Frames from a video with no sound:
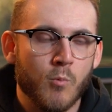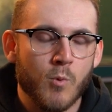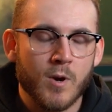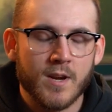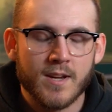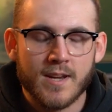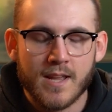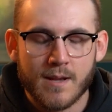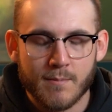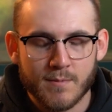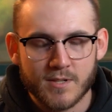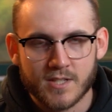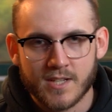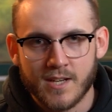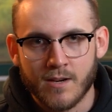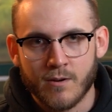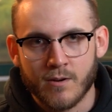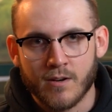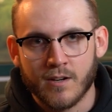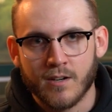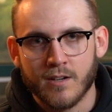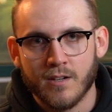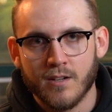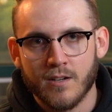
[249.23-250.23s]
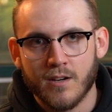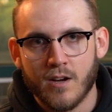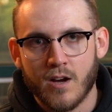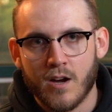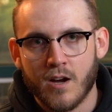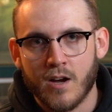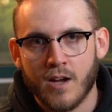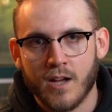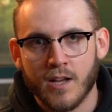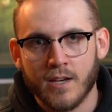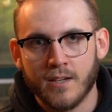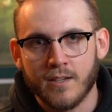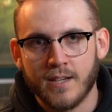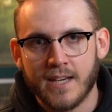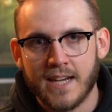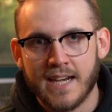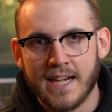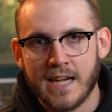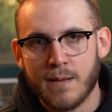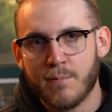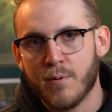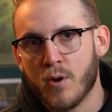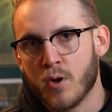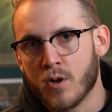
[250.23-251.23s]
one damage counter on
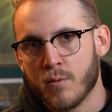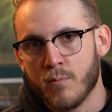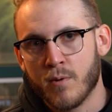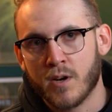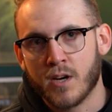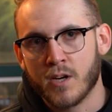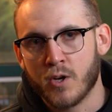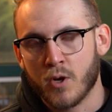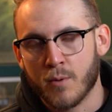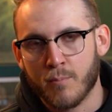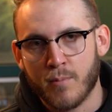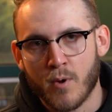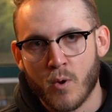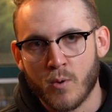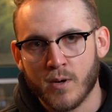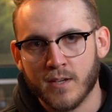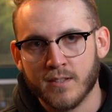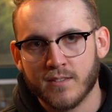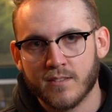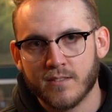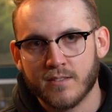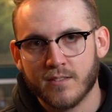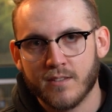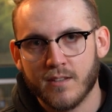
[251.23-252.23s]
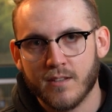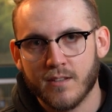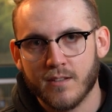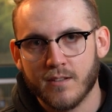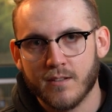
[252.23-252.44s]
any Pokemon on your opponent's